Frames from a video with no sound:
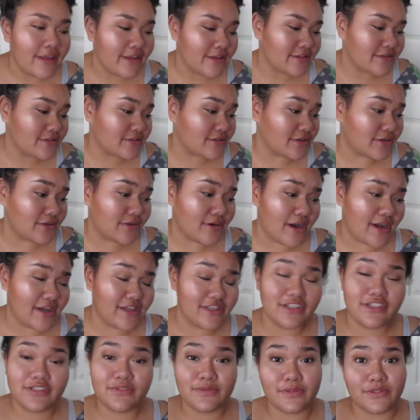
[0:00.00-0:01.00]
So I
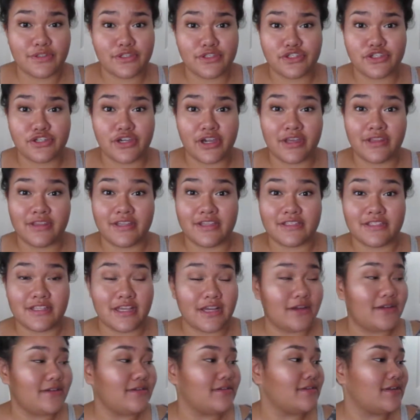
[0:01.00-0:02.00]
just want to try this
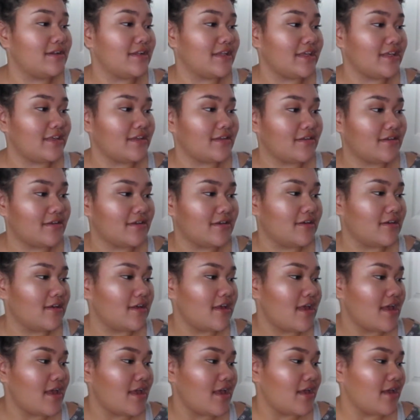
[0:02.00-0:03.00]
out. Like,
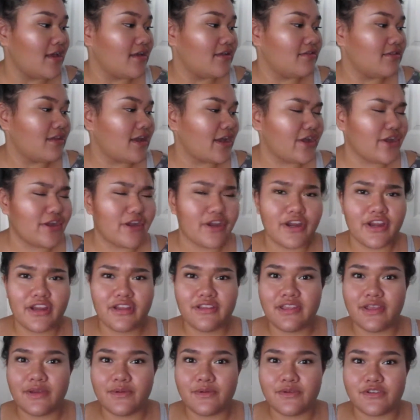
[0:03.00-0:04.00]
I
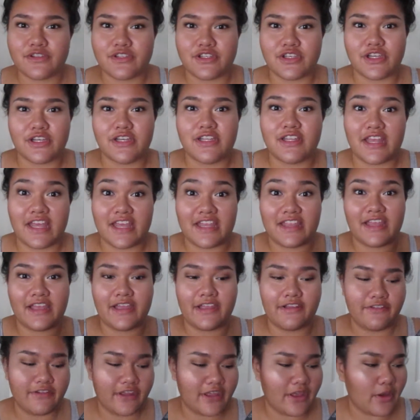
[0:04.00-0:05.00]
heard it was good, and I
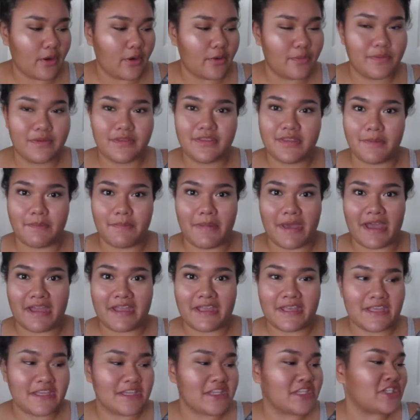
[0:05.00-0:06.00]
already opened the
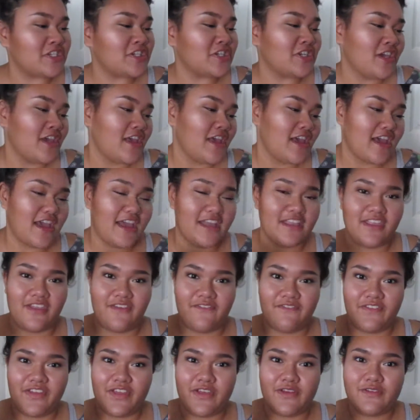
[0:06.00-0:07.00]
package, and
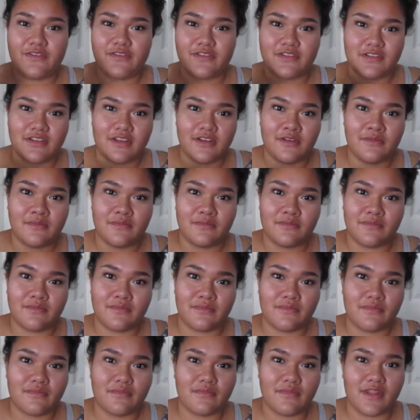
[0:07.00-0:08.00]
it feels
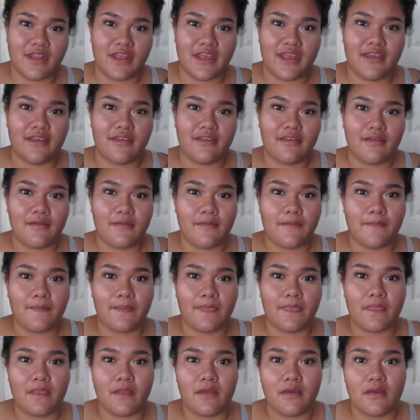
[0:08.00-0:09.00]
like
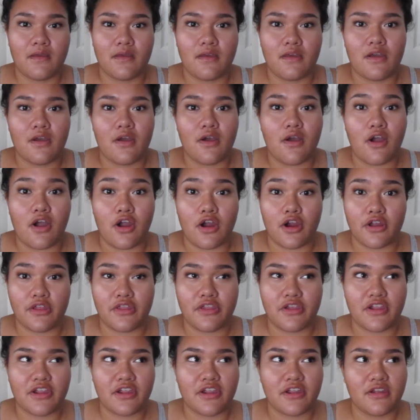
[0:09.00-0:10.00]

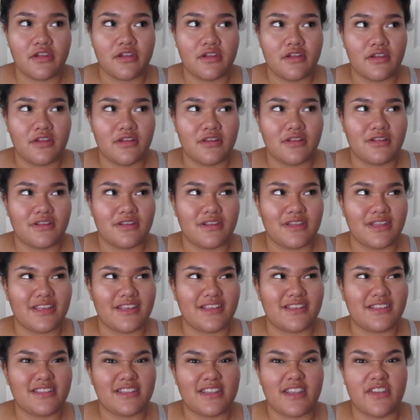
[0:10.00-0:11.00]
harder,
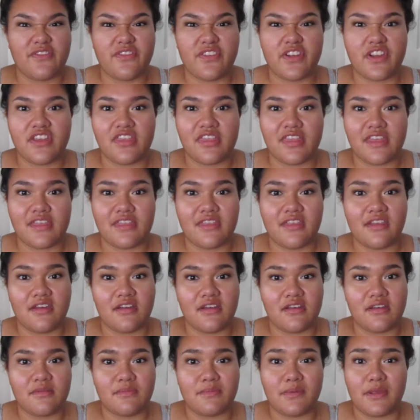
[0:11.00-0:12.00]
like stiffer than
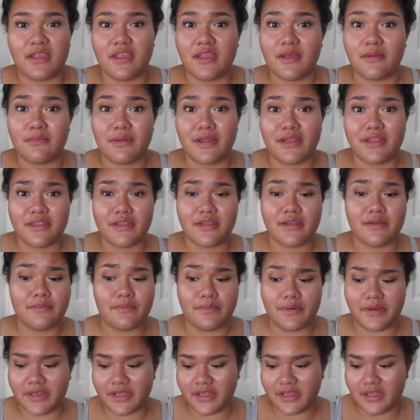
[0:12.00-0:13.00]
the beauty blender,
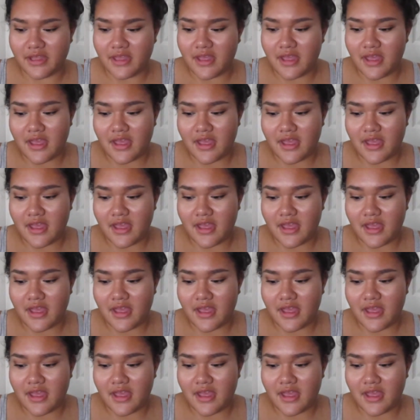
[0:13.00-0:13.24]
but